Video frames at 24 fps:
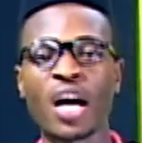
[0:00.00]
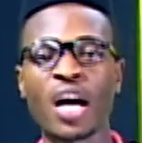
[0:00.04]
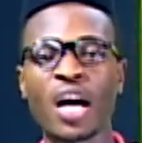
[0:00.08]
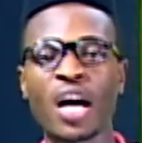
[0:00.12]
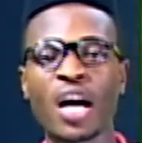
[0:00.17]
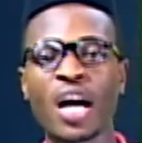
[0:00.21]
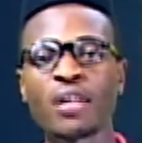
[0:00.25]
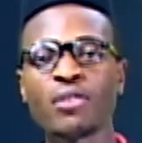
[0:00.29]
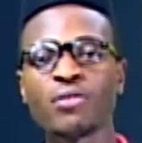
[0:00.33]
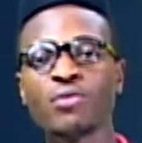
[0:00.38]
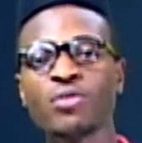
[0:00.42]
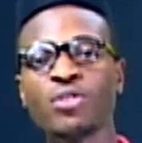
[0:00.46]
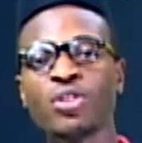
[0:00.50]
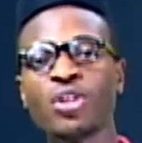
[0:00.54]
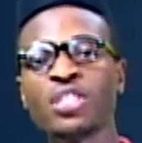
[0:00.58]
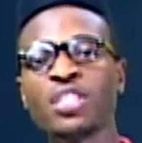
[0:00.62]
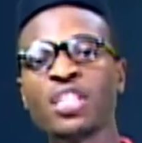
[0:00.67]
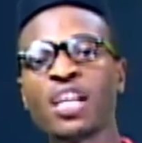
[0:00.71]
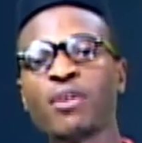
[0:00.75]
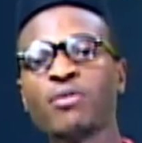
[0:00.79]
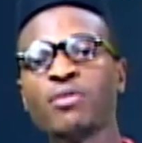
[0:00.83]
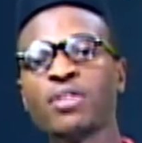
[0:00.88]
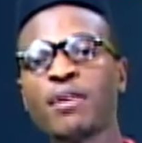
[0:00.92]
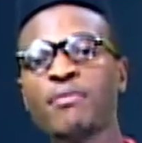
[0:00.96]
And we don't
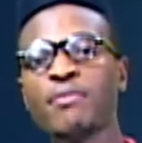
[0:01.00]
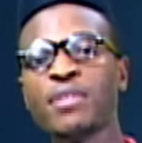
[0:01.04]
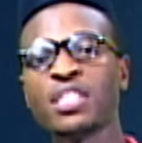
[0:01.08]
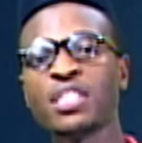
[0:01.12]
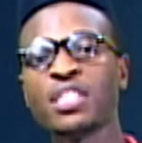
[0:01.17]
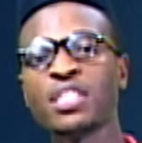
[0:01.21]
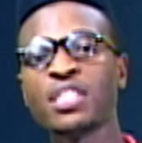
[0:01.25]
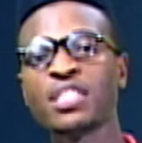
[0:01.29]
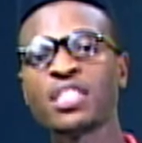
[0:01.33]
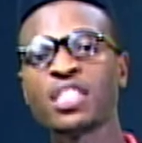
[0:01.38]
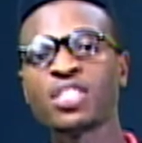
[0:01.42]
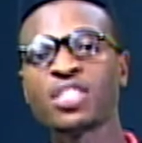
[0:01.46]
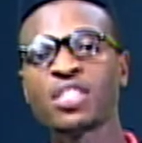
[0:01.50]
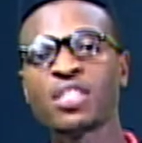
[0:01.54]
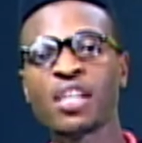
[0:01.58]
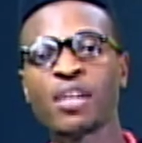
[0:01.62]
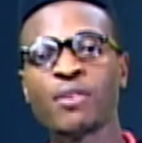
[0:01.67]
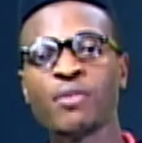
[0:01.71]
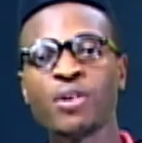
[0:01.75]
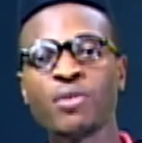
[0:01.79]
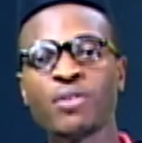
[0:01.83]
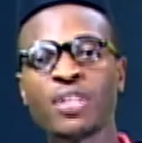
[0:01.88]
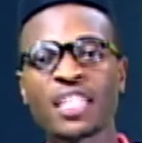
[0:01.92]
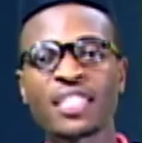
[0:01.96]
hear Una message the
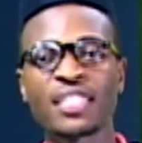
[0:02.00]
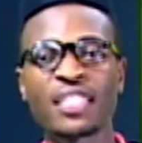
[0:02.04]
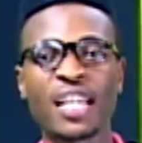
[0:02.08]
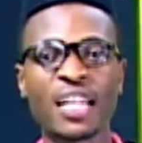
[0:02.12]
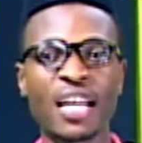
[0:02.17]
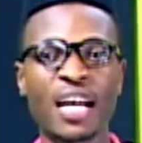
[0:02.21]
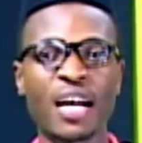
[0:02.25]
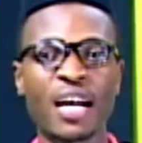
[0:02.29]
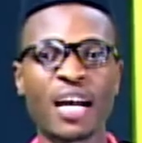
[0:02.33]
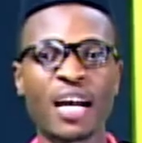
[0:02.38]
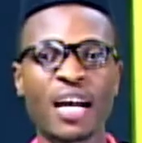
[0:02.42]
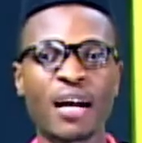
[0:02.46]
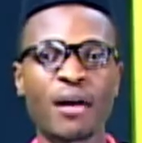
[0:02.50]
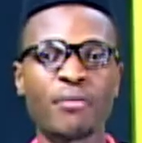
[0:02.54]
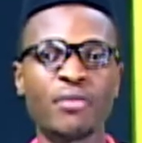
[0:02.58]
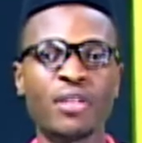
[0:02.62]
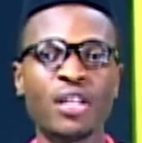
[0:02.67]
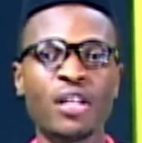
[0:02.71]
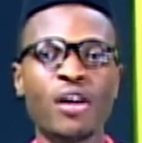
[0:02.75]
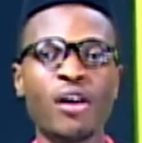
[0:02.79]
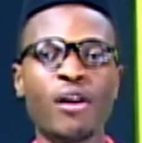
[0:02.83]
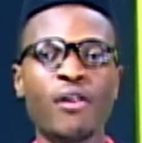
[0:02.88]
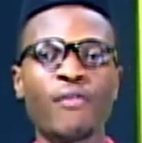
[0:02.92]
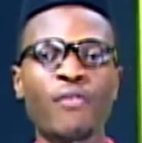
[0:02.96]
way Una send them.
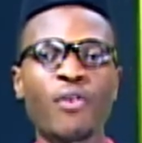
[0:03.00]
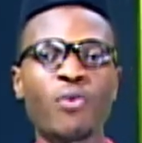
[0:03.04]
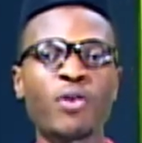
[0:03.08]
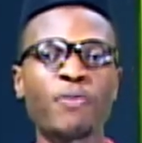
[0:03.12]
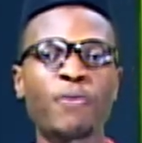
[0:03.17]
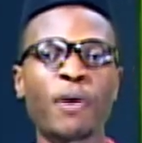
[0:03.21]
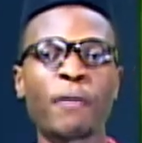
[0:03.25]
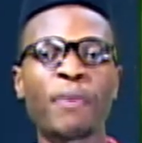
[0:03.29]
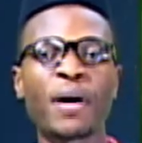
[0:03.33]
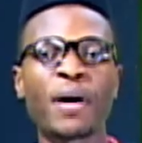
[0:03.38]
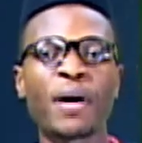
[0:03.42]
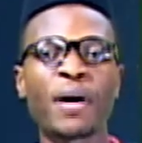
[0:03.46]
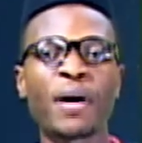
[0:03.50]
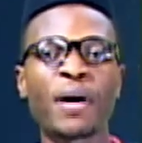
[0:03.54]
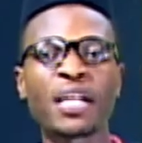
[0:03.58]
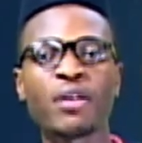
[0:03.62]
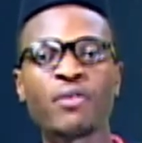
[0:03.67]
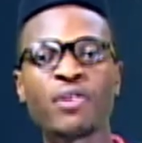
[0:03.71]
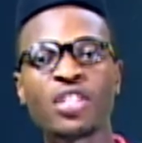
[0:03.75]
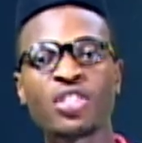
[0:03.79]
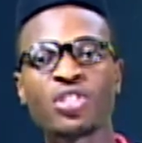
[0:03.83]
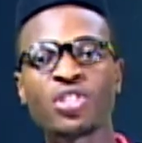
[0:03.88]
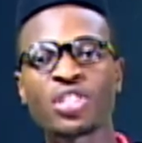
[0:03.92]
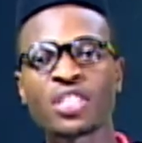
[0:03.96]
For we papa, the
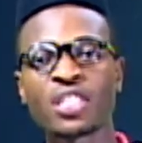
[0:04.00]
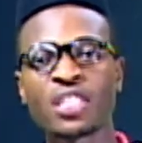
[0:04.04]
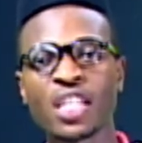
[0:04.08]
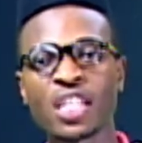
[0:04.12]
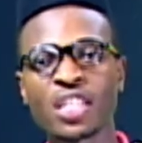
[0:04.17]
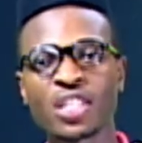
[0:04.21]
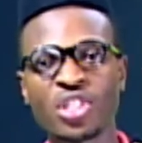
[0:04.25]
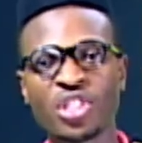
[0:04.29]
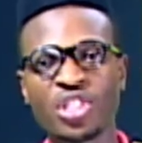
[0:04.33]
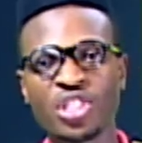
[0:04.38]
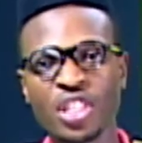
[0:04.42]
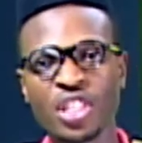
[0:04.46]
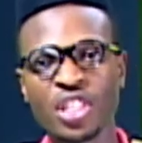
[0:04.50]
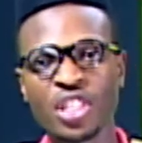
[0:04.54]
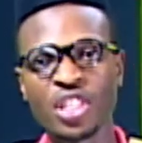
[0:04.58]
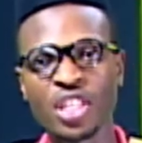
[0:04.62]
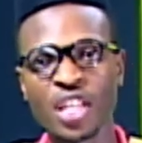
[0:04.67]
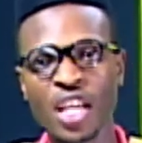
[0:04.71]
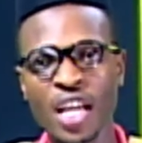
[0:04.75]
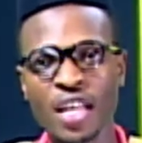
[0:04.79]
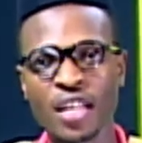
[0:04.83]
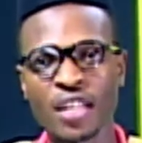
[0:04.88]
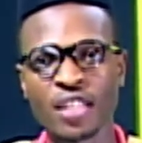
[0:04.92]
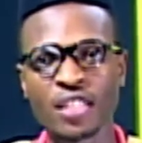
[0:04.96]
way they just take
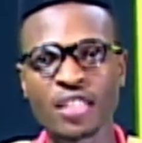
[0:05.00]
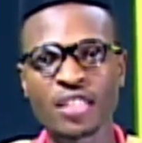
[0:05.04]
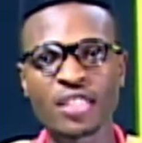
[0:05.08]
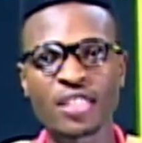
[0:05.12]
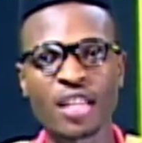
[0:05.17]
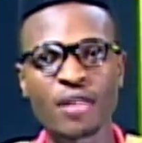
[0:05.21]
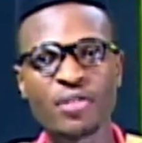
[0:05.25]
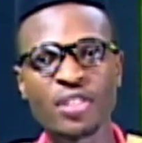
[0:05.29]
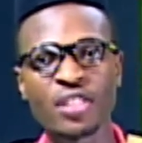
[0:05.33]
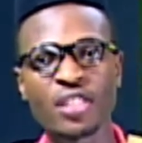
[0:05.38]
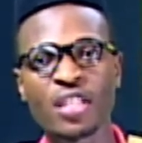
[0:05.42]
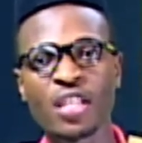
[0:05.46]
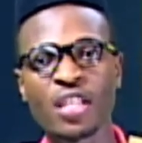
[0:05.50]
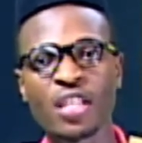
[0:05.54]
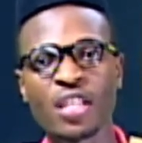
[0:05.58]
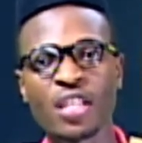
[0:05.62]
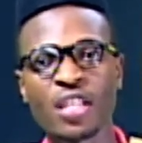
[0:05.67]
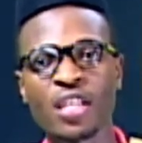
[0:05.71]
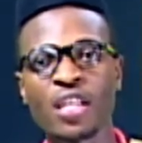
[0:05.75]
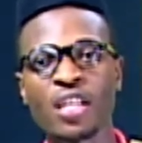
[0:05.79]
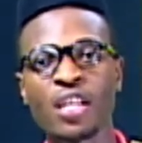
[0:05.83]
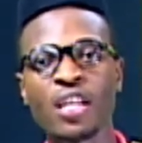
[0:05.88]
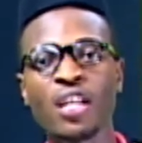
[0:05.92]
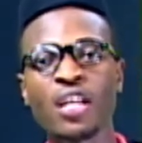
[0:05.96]
cheer. Sabi
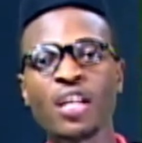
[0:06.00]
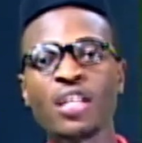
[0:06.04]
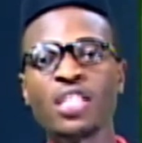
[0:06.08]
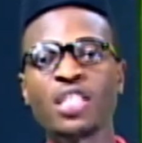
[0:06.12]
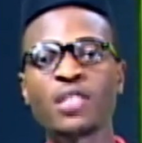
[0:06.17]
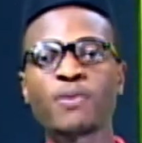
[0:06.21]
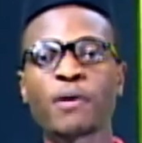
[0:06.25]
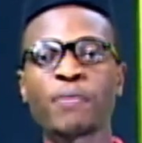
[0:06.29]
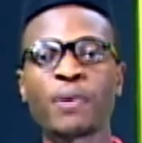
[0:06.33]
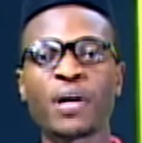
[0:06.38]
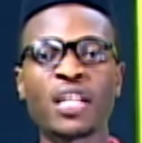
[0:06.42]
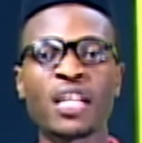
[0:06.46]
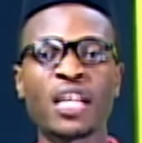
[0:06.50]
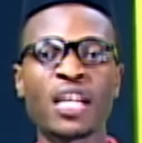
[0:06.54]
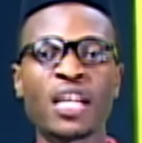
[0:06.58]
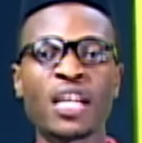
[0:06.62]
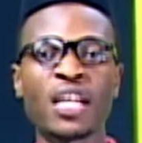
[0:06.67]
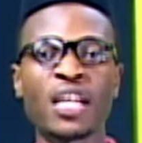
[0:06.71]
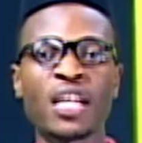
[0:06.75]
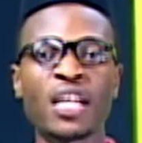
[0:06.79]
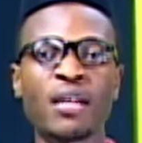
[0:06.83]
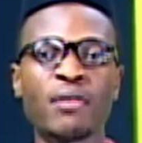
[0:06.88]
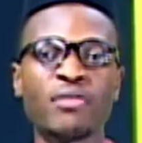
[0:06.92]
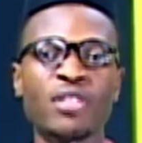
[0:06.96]
say, this papa
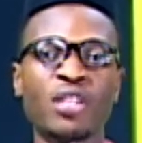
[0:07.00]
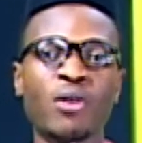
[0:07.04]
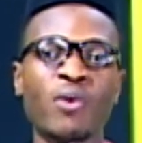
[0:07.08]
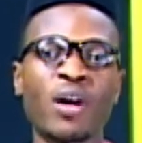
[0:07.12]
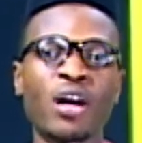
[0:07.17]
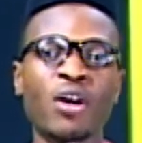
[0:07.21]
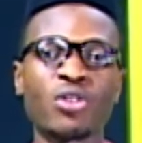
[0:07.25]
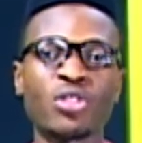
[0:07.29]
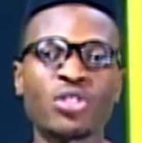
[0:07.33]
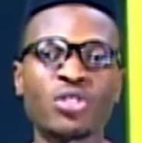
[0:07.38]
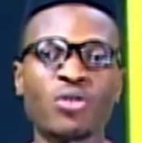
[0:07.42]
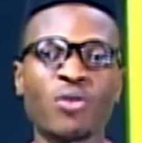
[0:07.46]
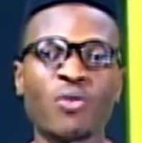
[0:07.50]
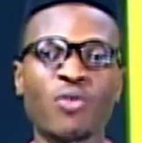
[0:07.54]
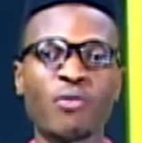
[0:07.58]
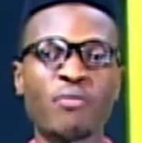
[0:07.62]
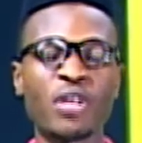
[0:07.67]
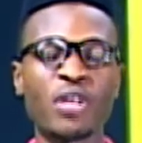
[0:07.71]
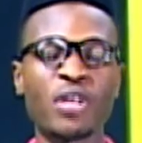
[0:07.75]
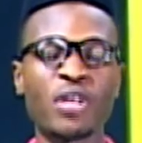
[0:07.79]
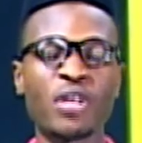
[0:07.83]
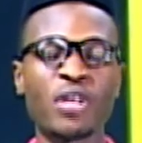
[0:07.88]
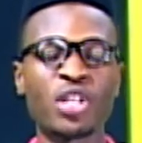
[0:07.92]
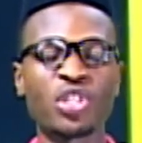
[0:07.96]
them, they want continue
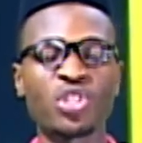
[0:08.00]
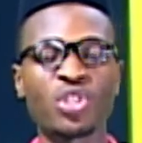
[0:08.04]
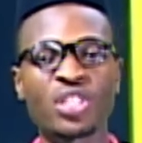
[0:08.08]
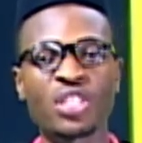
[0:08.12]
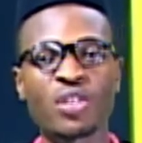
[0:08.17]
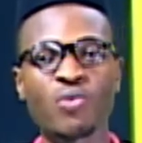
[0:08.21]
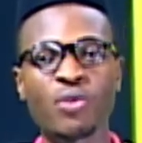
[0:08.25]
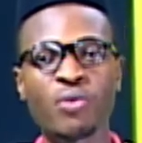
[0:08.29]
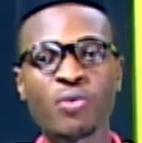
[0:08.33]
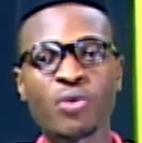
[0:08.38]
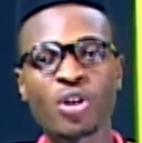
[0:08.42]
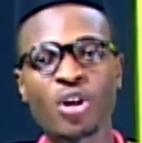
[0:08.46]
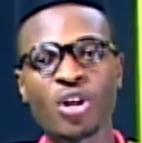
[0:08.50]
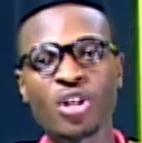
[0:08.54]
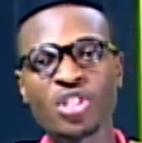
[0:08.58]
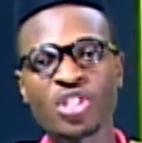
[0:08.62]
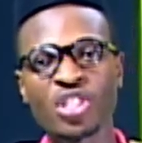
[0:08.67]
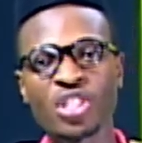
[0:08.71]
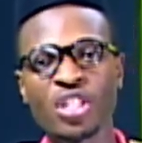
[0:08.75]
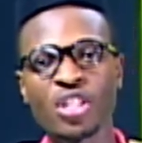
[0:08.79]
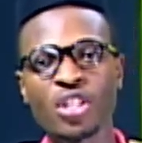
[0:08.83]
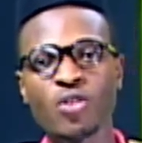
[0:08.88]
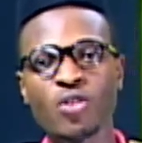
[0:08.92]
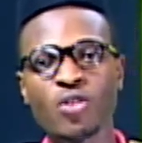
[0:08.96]
for make sure say we will
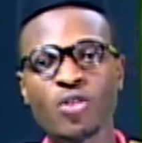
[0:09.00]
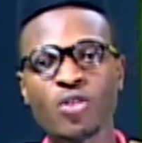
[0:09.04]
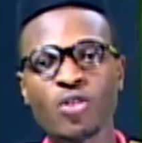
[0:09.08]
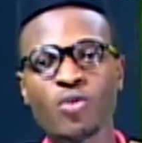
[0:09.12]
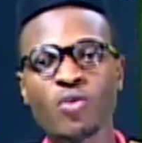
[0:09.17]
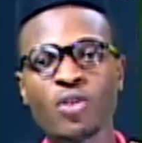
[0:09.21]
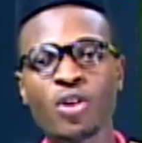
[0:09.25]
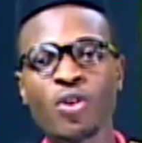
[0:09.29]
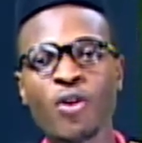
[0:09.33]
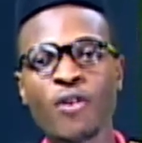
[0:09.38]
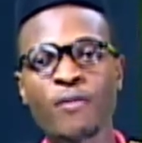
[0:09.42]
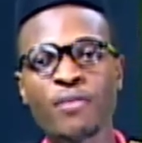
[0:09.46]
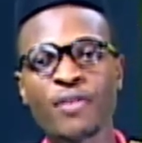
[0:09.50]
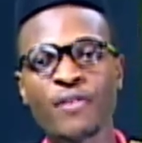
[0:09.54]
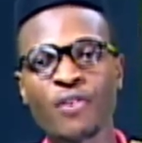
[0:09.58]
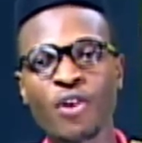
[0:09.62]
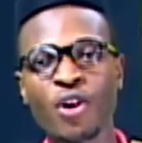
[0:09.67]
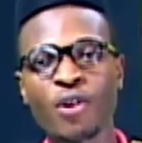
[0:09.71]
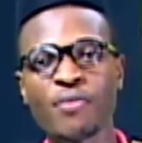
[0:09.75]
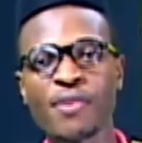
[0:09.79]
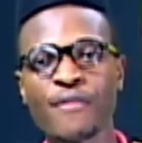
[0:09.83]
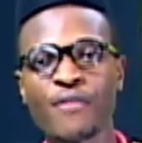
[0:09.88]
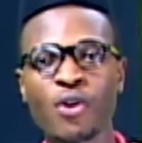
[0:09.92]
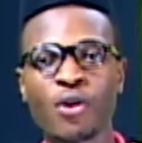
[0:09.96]
country, we go
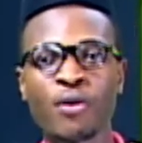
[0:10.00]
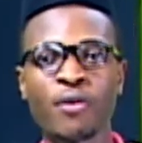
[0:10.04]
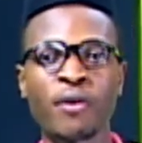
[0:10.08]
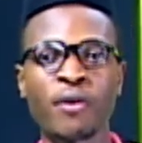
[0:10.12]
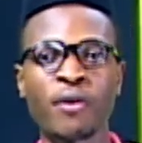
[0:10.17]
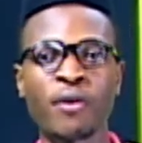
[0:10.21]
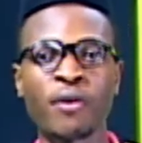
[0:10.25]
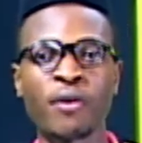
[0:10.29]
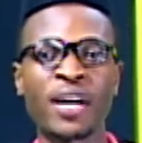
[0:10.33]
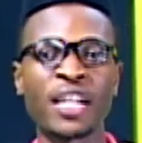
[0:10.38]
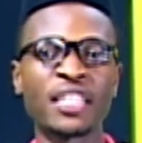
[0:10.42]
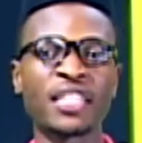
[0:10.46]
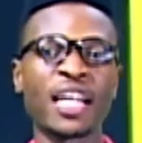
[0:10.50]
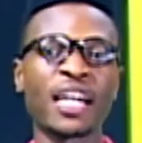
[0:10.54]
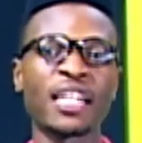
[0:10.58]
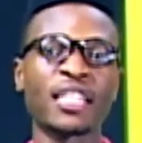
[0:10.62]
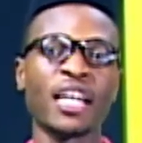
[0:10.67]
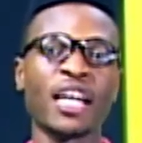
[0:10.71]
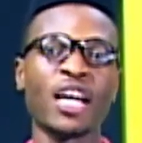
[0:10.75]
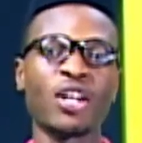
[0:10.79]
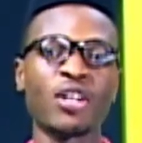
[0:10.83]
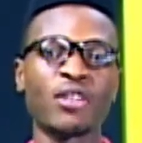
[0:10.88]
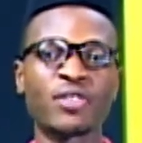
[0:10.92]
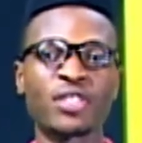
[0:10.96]
before, we want thank
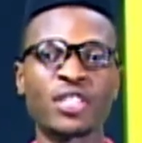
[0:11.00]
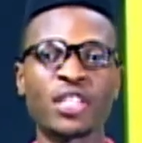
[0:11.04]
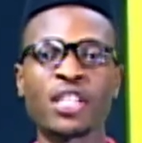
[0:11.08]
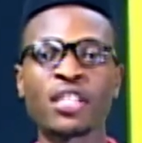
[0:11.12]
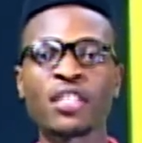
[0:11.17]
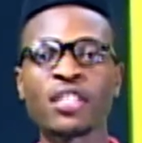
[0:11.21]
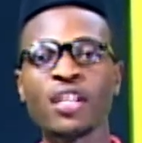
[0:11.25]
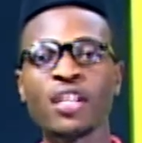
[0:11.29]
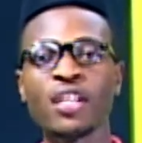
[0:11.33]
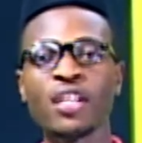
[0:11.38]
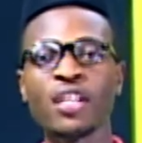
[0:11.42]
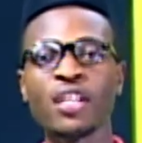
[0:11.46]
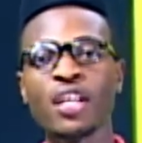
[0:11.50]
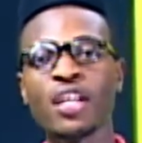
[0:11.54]
the head of state.